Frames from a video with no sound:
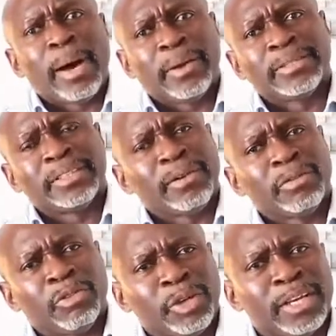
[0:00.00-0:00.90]
about a
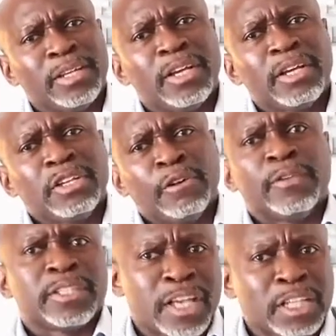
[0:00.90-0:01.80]
certain thing.
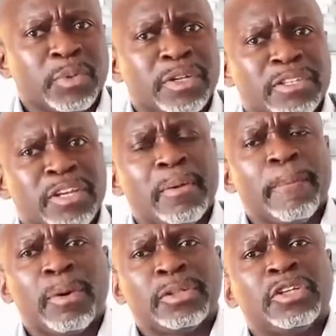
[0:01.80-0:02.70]
You've discussed with a
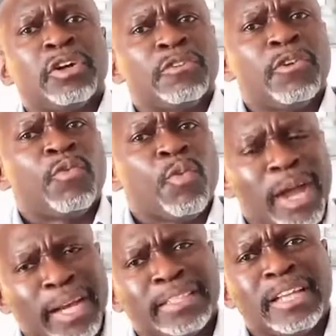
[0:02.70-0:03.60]
certain person, or you've
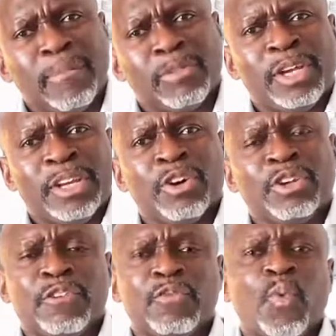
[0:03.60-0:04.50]
read something, or
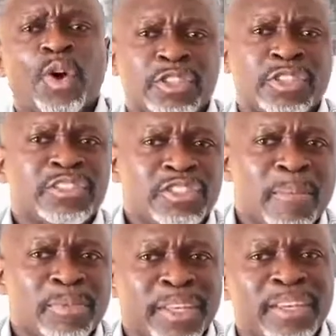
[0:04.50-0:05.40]
you've watched
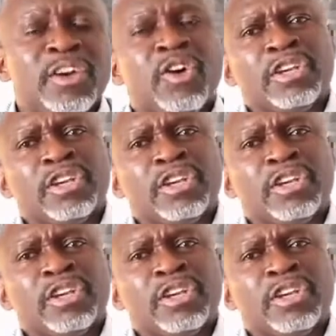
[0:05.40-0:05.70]
something,